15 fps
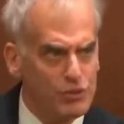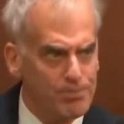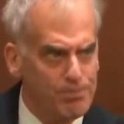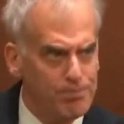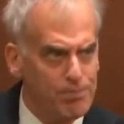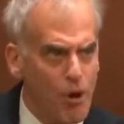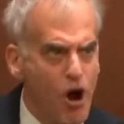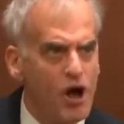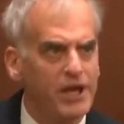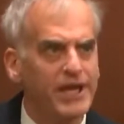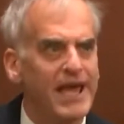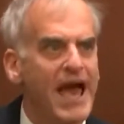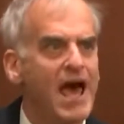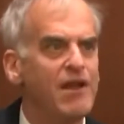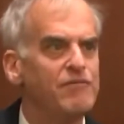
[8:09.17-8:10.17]

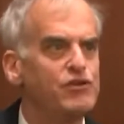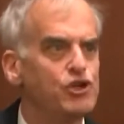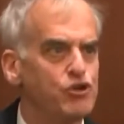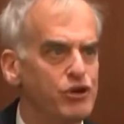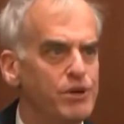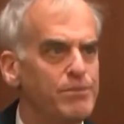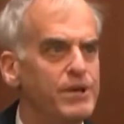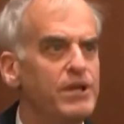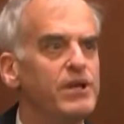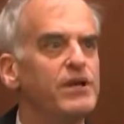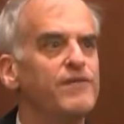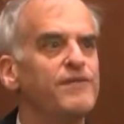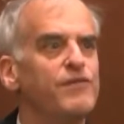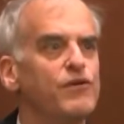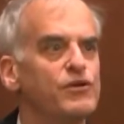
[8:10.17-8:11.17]
balking out of treatment
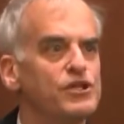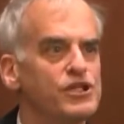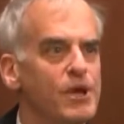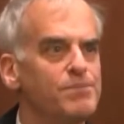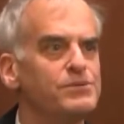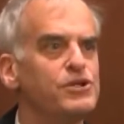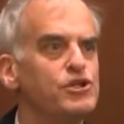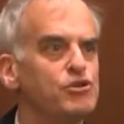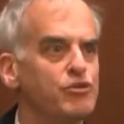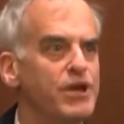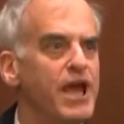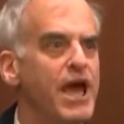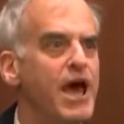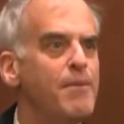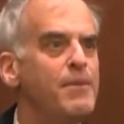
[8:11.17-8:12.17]
for substance
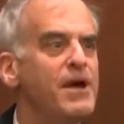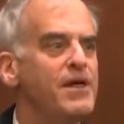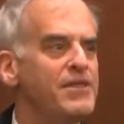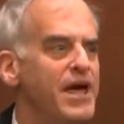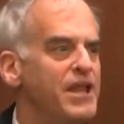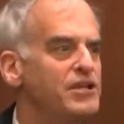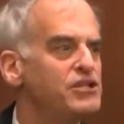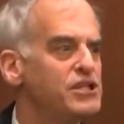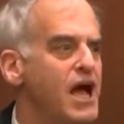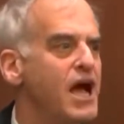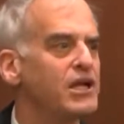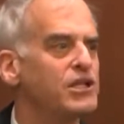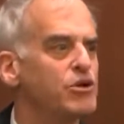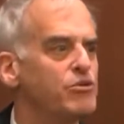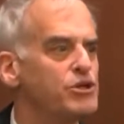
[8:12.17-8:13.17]
rehab that his
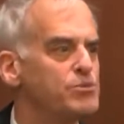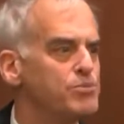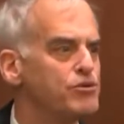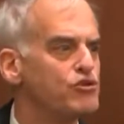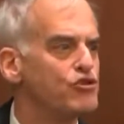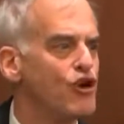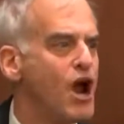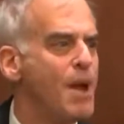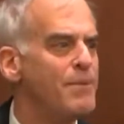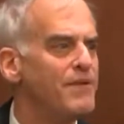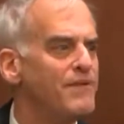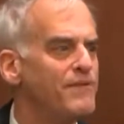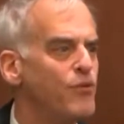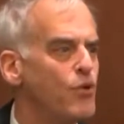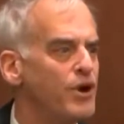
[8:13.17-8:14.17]
doctor is
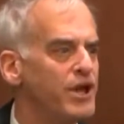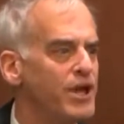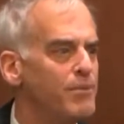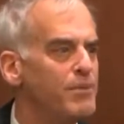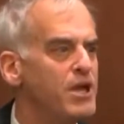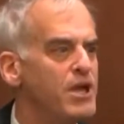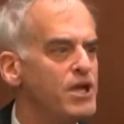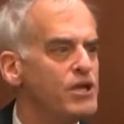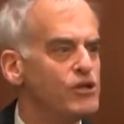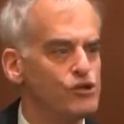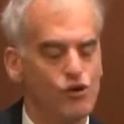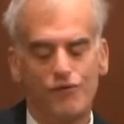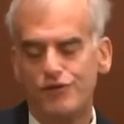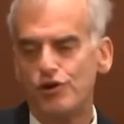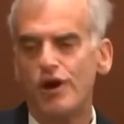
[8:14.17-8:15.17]
prescribing for him.
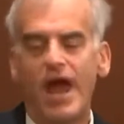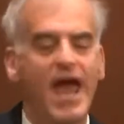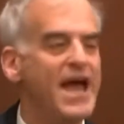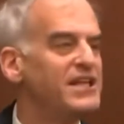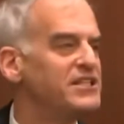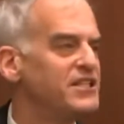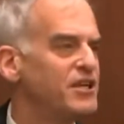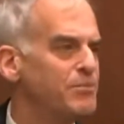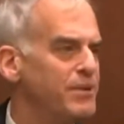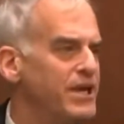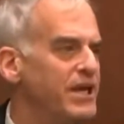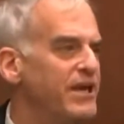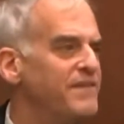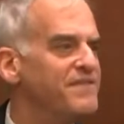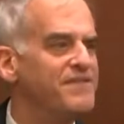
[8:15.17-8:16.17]
So if you're asking
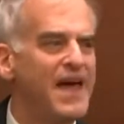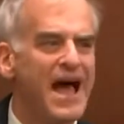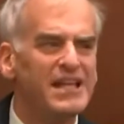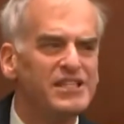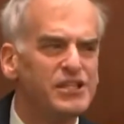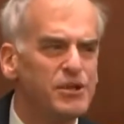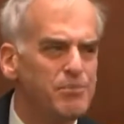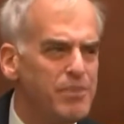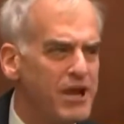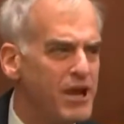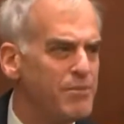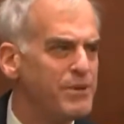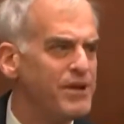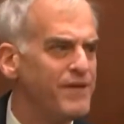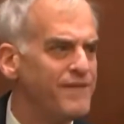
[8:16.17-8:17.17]
me if that's an
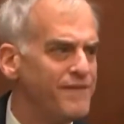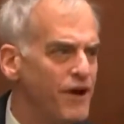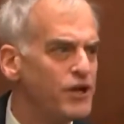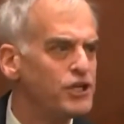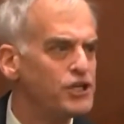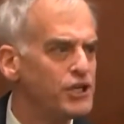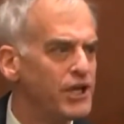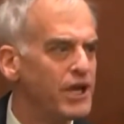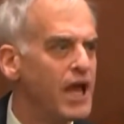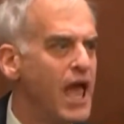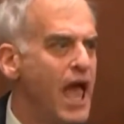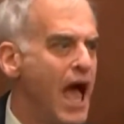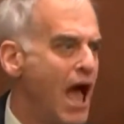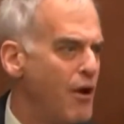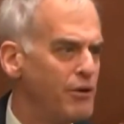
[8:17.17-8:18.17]
impairment of functioning,
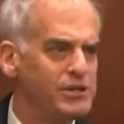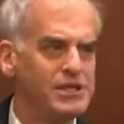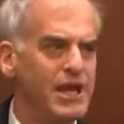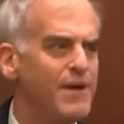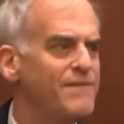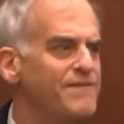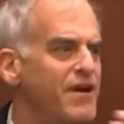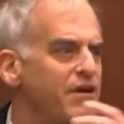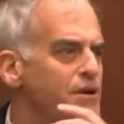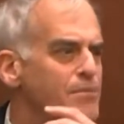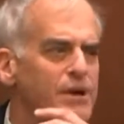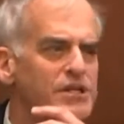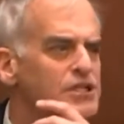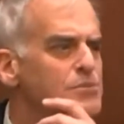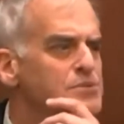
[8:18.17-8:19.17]
I would say I'm very
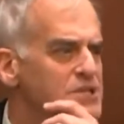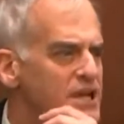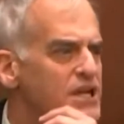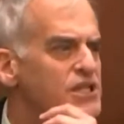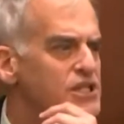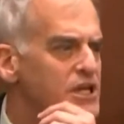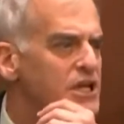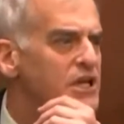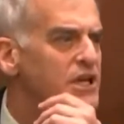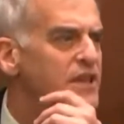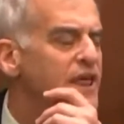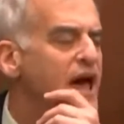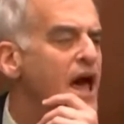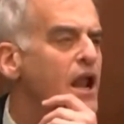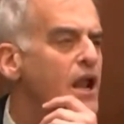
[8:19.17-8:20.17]
much substantiated in
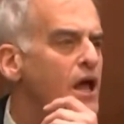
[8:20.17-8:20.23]
that.